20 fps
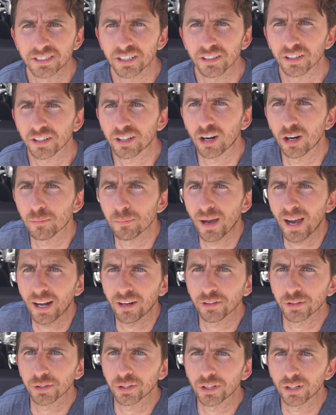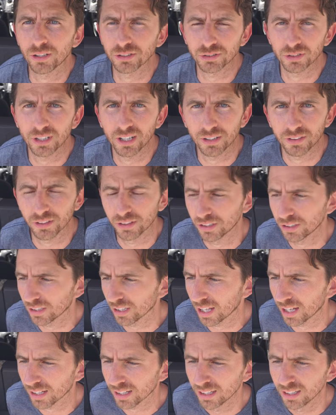steal the car battery, you can also cut the hood
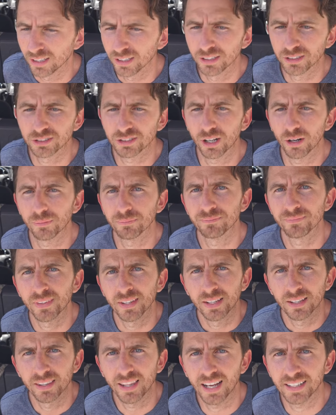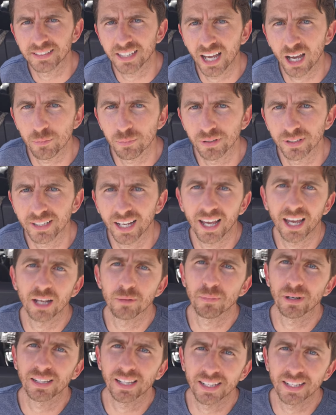lock. So that's happened. I had my